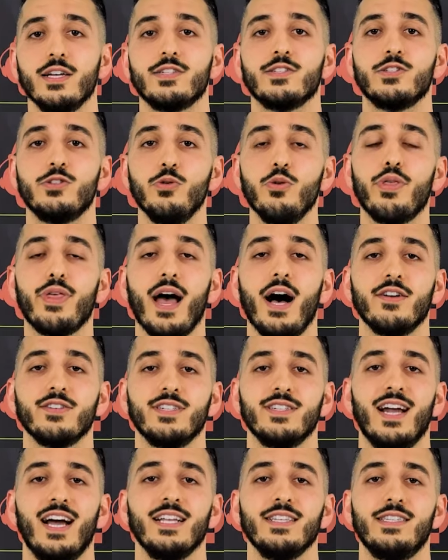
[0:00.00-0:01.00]

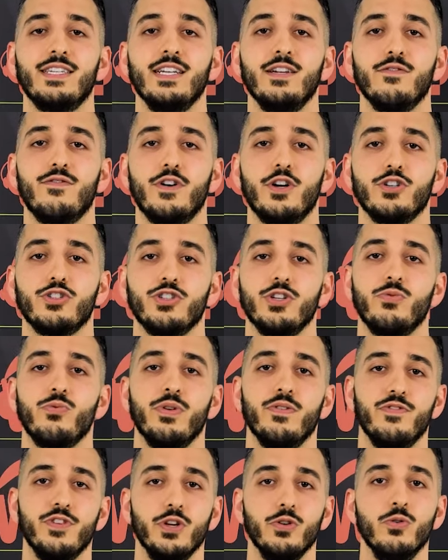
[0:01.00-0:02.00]
2019 version
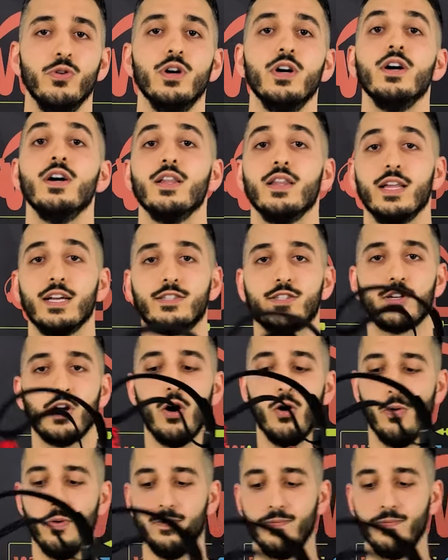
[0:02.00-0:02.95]
review. Let's go.